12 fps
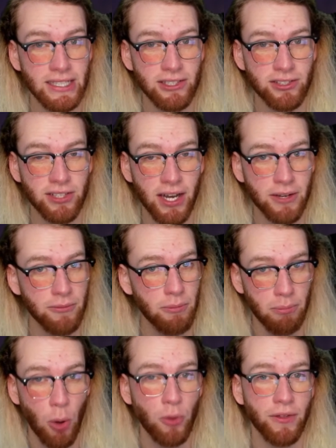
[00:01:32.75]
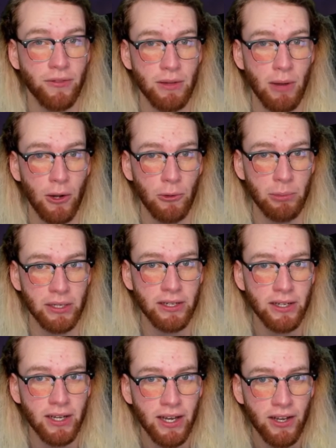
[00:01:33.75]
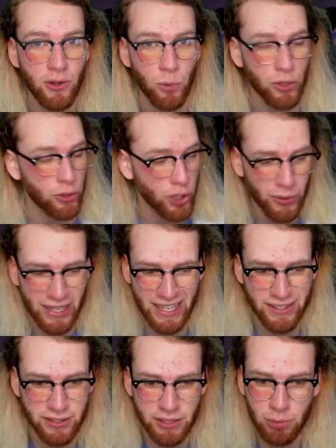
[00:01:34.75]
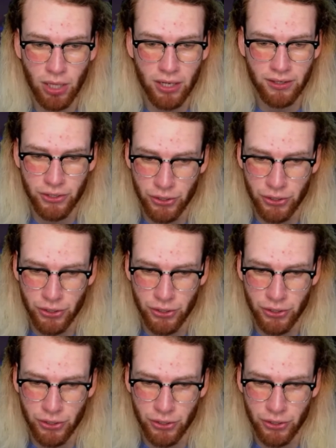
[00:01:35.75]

inside, both of them open, with no entity blocker.